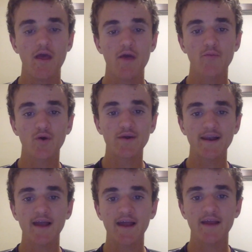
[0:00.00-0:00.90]
Port
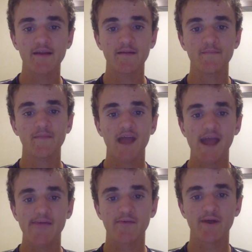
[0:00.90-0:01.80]
Adelaide
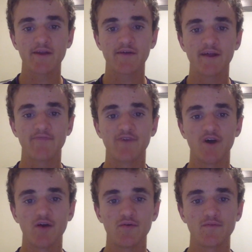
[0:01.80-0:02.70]
haven't won a grand
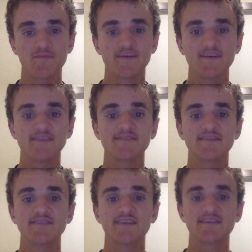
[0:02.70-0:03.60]
final
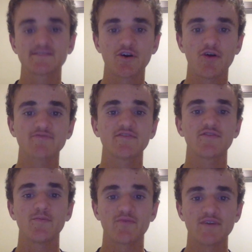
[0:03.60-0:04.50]
since they stopped
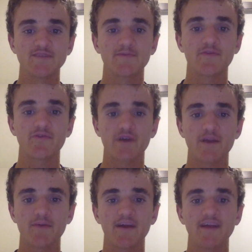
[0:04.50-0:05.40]
the Brisbane
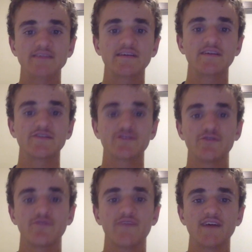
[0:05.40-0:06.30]
three-peat in
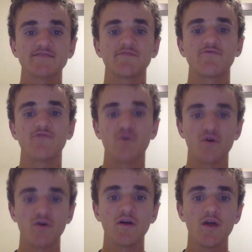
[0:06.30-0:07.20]
2004.
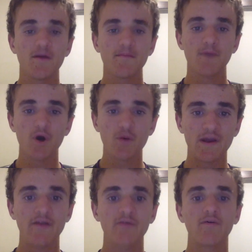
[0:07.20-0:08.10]

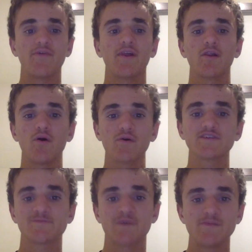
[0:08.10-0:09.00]
Melbourne, with the
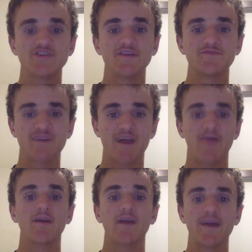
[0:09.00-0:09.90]
longest premiership drought
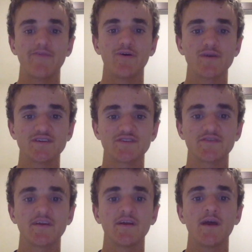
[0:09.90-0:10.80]
in AFL
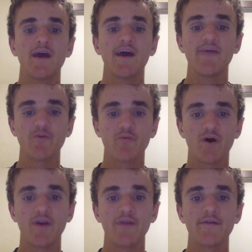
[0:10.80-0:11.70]
history, haven't
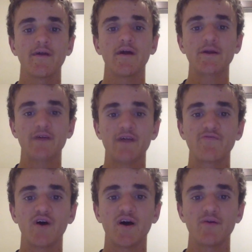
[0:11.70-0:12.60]
won a grand
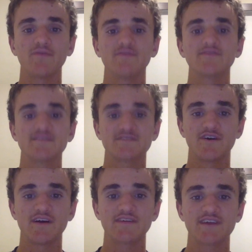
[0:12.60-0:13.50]
final since
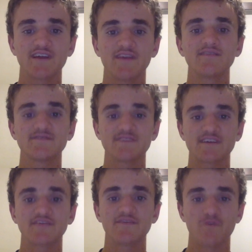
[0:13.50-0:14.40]

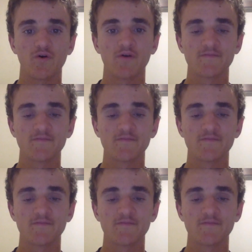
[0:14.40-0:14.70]
1964.